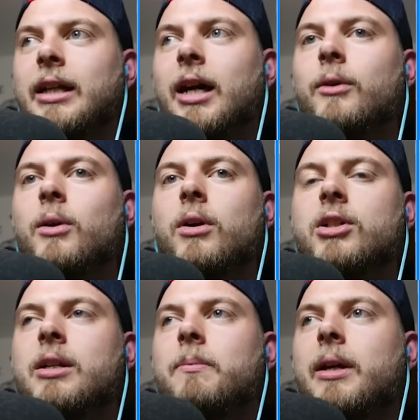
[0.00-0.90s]
How are you
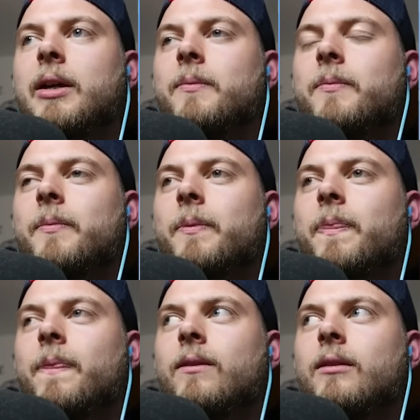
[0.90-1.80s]
watching me? Because I can
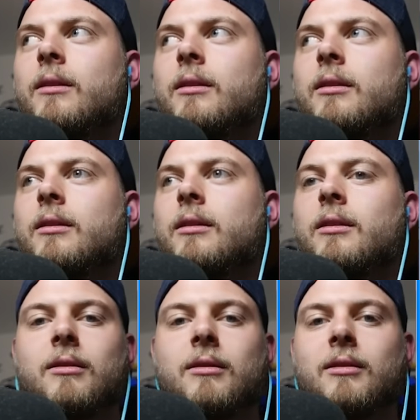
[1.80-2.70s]
see you from the
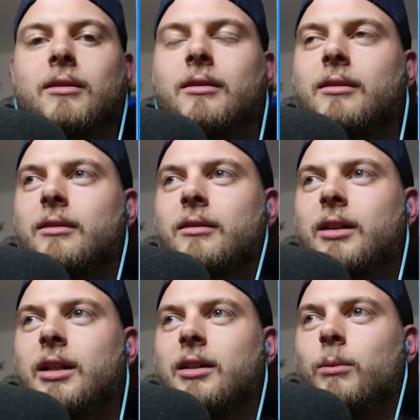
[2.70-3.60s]
distance.
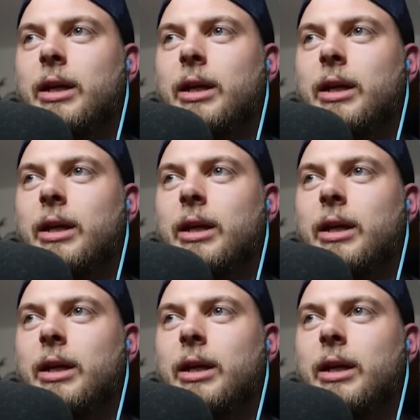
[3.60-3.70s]
Can you?